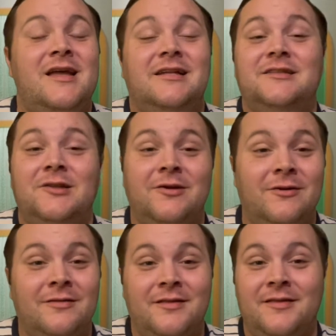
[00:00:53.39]
It's
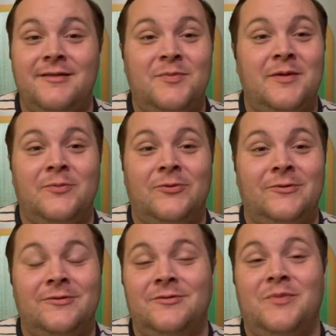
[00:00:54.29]
clear that these
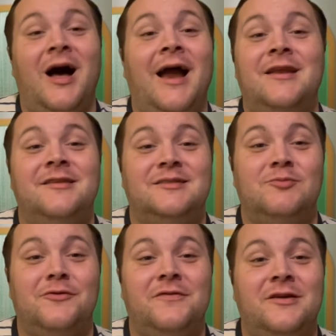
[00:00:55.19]
people behind this
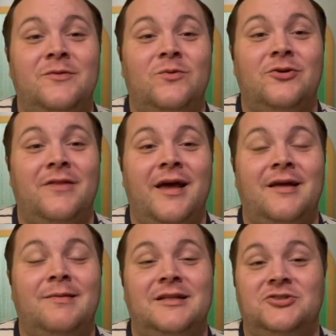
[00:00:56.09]
movie were like,
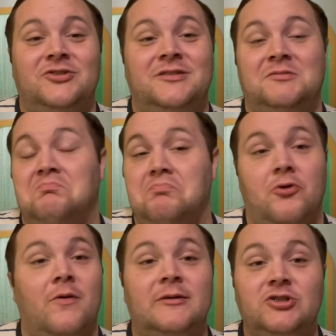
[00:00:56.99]
let's just
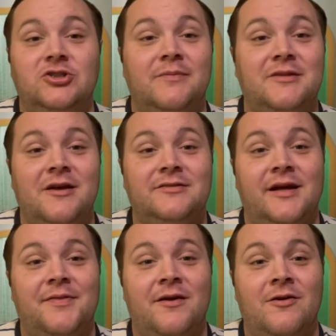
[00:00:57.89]
throw a bunch of jump scares
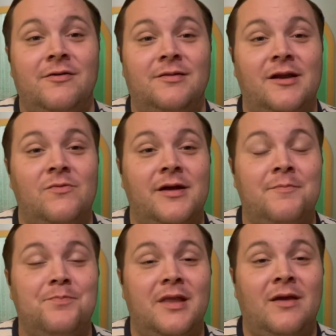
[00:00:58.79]
out there and let it rip
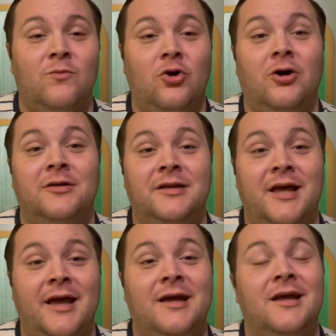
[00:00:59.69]
and we'll call it a
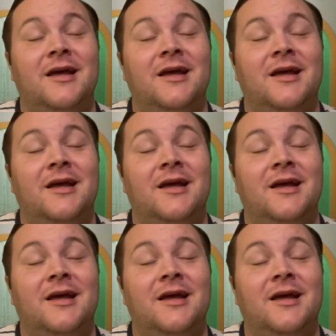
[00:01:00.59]
day.